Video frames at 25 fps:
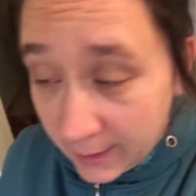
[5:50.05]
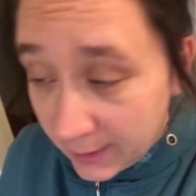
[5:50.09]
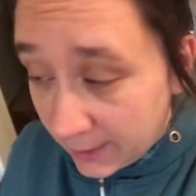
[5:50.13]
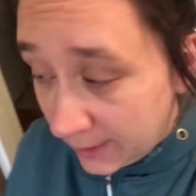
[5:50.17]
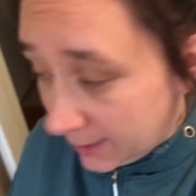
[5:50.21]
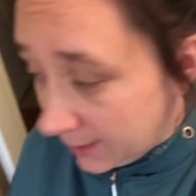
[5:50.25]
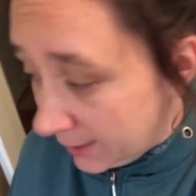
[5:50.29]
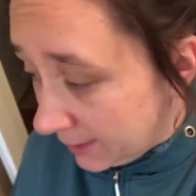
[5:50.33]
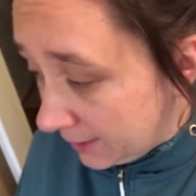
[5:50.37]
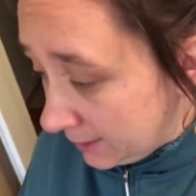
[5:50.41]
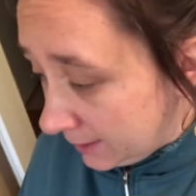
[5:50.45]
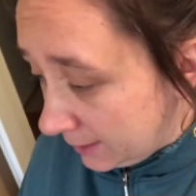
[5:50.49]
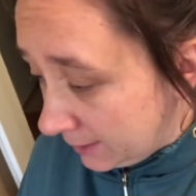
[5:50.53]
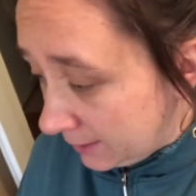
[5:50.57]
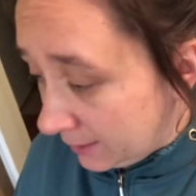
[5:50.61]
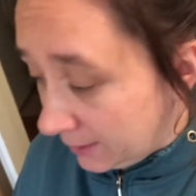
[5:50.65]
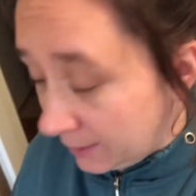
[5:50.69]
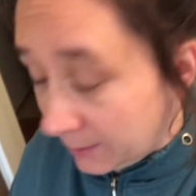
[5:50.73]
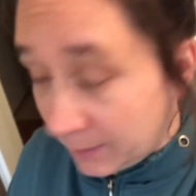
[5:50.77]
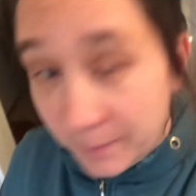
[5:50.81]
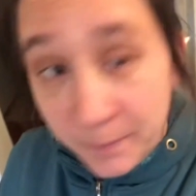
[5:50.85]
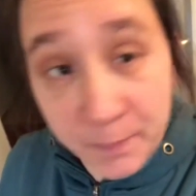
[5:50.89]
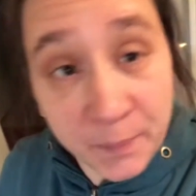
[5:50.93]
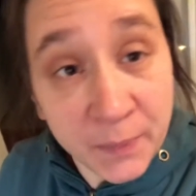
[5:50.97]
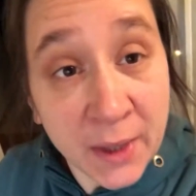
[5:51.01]
And
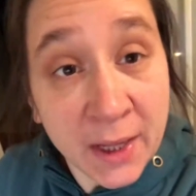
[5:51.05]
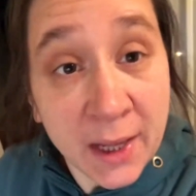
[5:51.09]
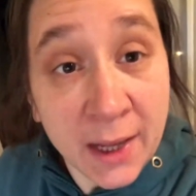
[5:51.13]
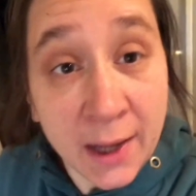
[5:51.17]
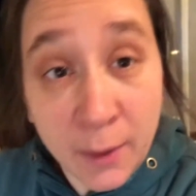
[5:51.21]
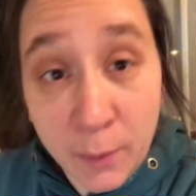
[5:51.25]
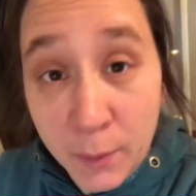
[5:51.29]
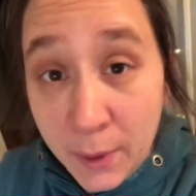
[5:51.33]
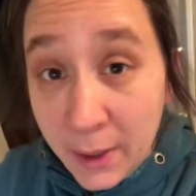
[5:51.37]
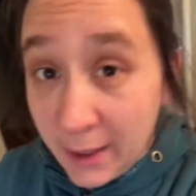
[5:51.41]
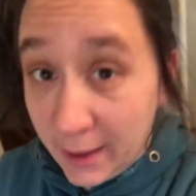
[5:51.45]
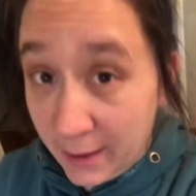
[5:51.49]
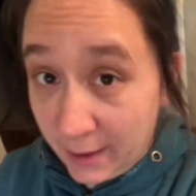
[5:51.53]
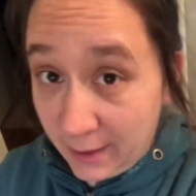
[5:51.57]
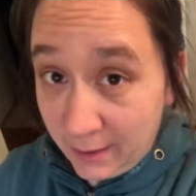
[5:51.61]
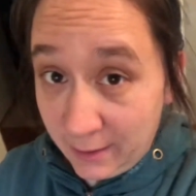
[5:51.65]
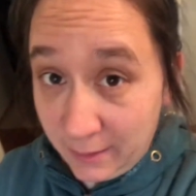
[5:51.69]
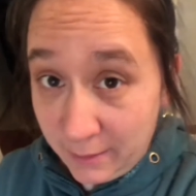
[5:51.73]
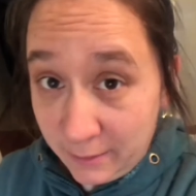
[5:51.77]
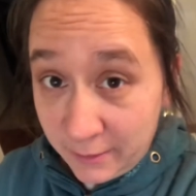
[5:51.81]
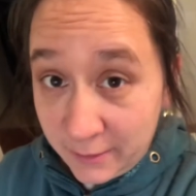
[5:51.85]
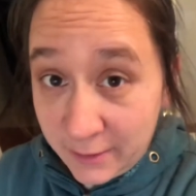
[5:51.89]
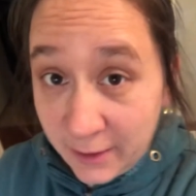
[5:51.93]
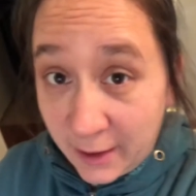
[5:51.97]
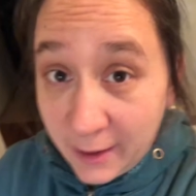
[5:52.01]
um, well,
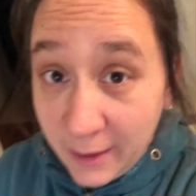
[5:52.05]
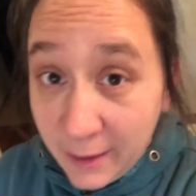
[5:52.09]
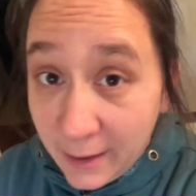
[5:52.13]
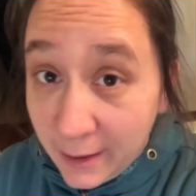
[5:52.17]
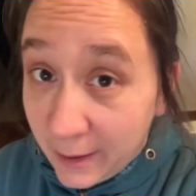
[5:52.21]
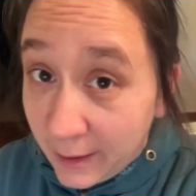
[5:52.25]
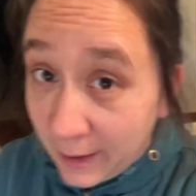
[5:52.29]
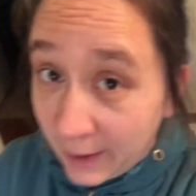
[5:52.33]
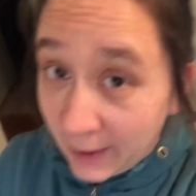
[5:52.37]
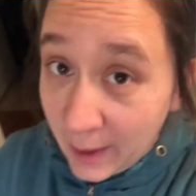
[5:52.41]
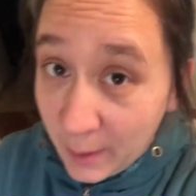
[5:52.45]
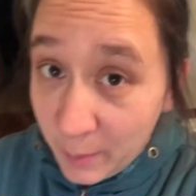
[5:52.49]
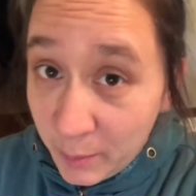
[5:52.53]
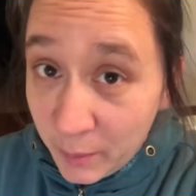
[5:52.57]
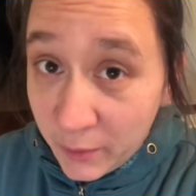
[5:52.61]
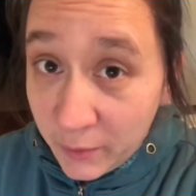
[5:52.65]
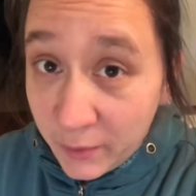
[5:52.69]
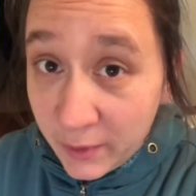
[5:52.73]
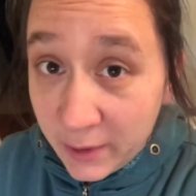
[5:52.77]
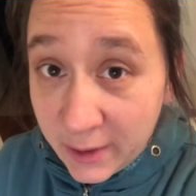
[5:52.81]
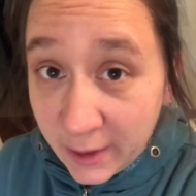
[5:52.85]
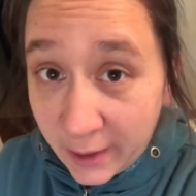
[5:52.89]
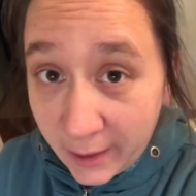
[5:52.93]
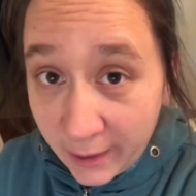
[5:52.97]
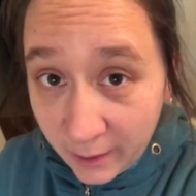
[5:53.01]
Darla, happy
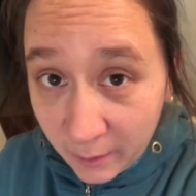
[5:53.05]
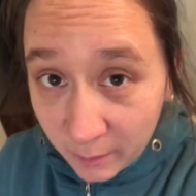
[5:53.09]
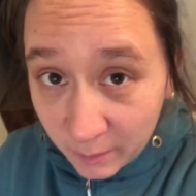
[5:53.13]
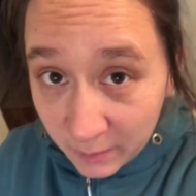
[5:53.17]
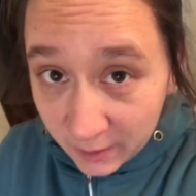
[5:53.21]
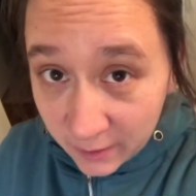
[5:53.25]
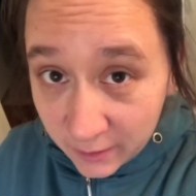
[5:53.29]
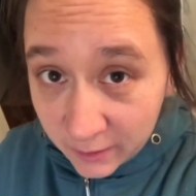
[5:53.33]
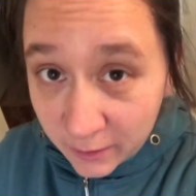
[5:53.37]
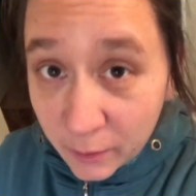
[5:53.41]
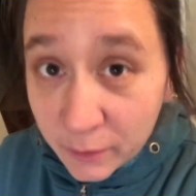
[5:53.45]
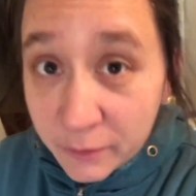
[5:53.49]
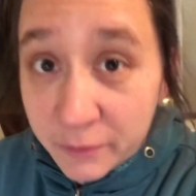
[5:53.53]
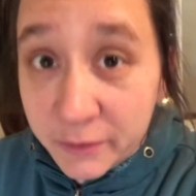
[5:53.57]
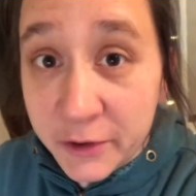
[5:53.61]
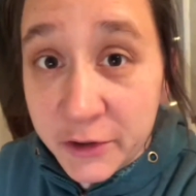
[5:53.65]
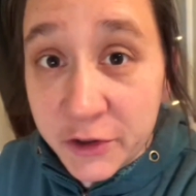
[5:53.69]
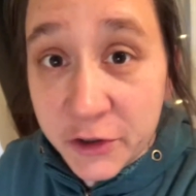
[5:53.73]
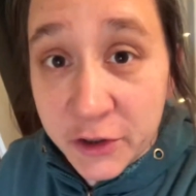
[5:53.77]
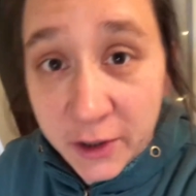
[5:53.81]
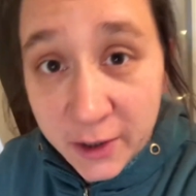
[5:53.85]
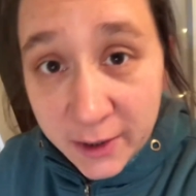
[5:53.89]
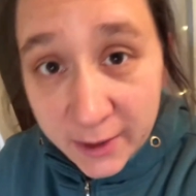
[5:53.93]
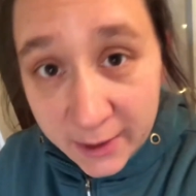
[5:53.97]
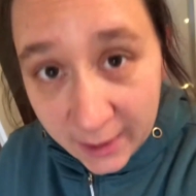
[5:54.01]
retirement
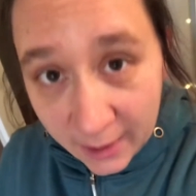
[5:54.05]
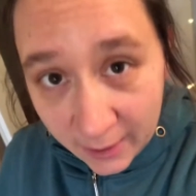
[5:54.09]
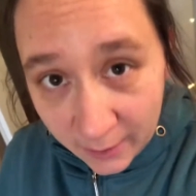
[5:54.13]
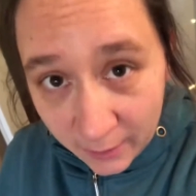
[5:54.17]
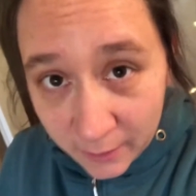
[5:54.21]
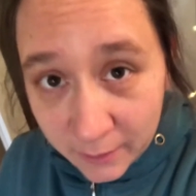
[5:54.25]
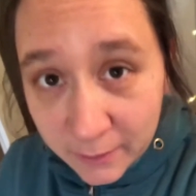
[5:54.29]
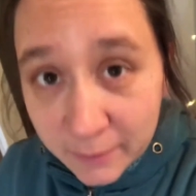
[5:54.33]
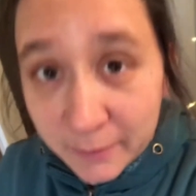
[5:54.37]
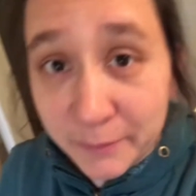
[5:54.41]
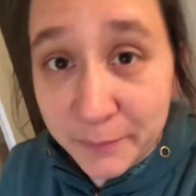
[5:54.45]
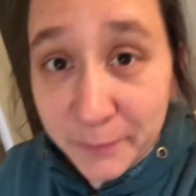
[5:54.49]
officially now.